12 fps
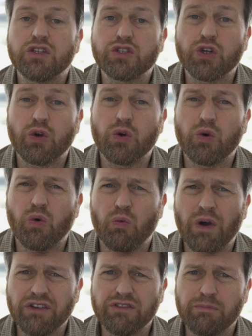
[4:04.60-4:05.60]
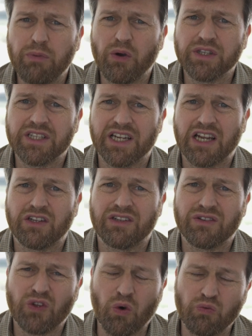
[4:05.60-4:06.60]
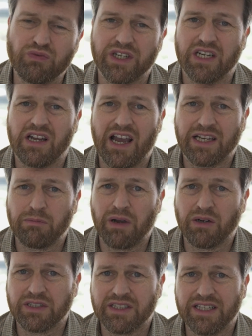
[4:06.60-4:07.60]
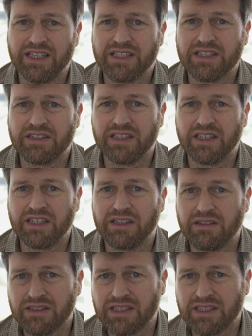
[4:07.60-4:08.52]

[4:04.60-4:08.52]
So one of the points that I don't really like about it is the